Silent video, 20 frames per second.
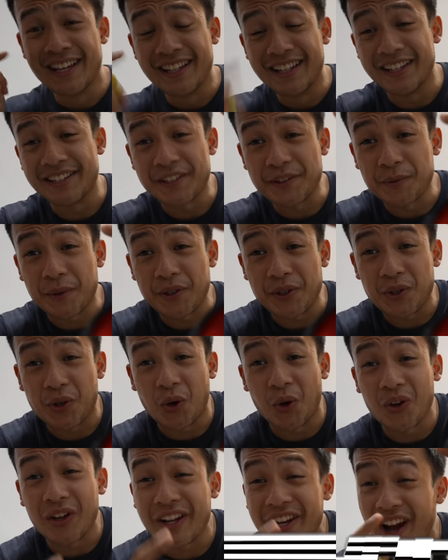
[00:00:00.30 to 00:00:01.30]
This is what you
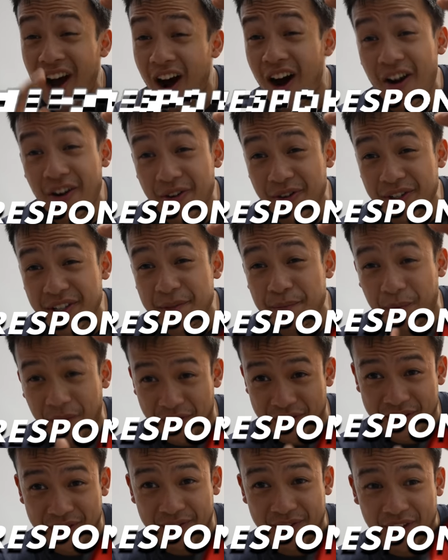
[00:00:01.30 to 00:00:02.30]
call an
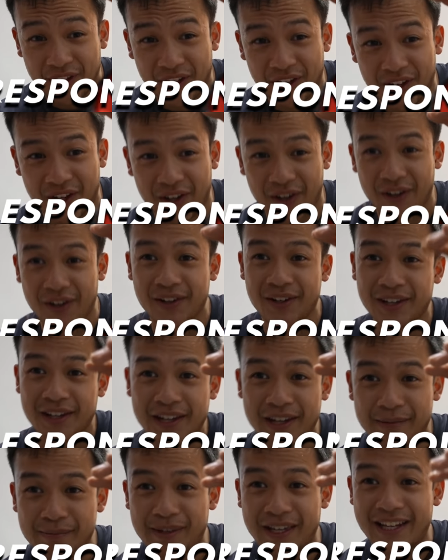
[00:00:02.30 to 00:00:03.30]
unresponsive yo-yo,
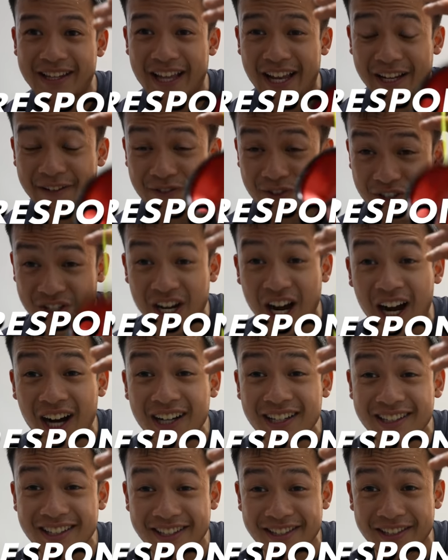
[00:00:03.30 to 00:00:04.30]
meaning that if you
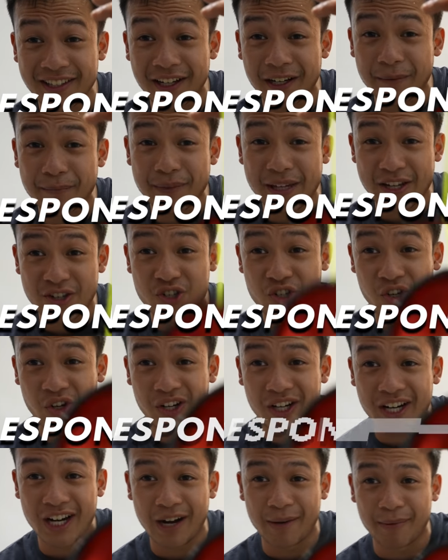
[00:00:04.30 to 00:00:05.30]
tug this up, it
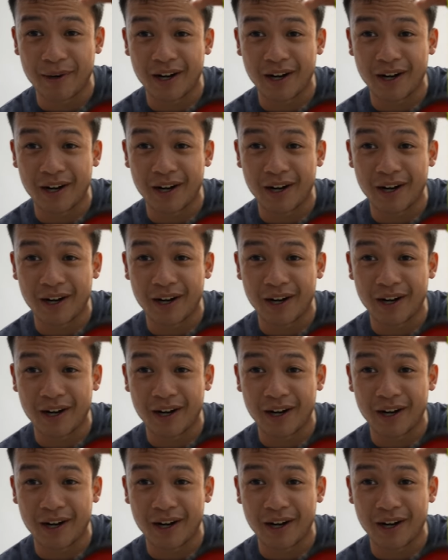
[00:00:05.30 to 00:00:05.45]
shouldn't come